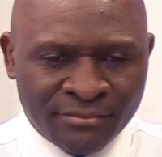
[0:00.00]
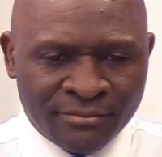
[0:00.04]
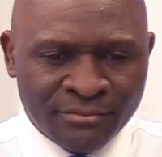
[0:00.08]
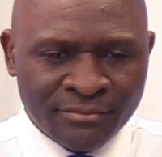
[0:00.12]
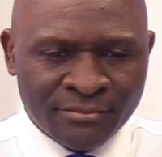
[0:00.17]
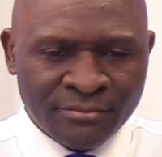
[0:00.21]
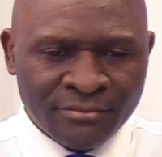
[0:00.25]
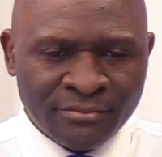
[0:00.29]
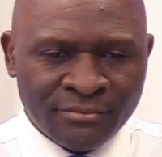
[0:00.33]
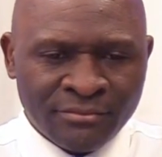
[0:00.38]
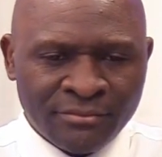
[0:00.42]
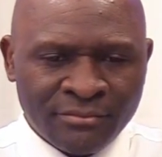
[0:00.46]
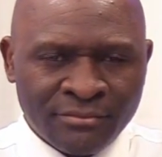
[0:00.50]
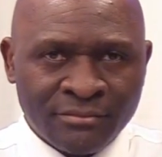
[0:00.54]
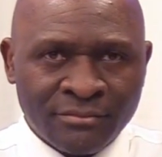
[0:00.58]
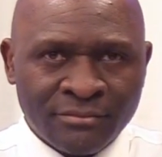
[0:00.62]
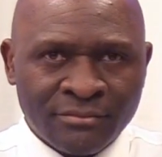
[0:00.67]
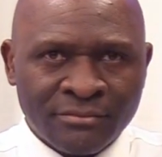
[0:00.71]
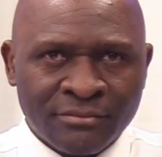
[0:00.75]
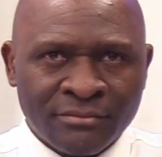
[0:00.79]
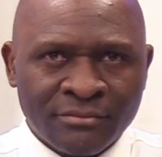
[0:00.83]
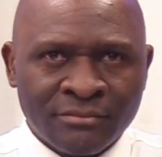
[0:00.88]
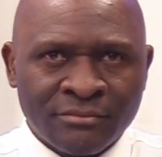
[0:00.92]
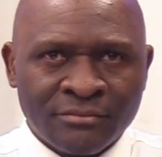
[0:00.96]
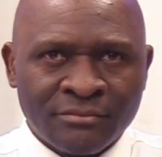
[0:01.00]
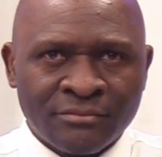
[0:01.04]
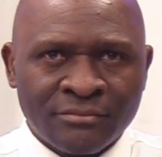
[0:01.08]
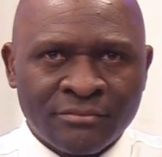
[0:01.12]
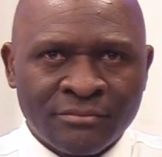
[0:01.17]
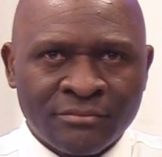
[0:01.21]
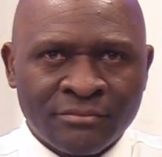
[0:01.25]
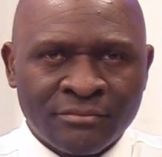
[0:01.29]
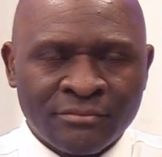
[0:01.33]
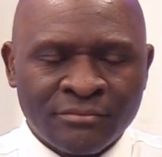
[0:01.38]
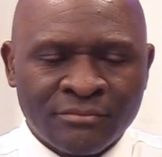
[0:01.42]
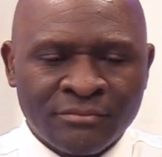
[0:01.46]

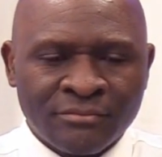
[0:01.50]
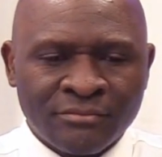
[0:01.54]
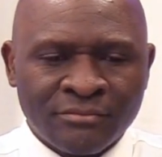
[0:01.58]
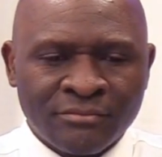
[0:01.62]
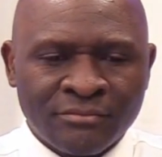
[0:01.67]
Nothing is said.